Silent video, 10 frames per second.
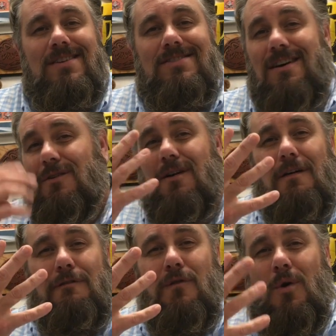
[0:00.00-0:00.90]
So
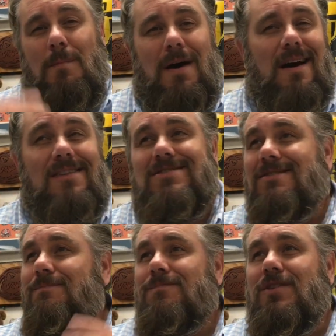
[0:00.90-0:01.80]
$4,
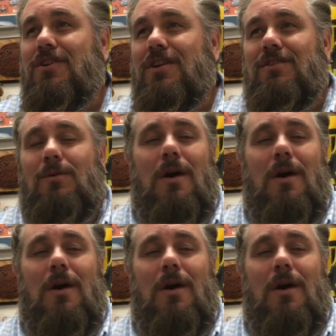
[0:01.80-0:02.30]
you can do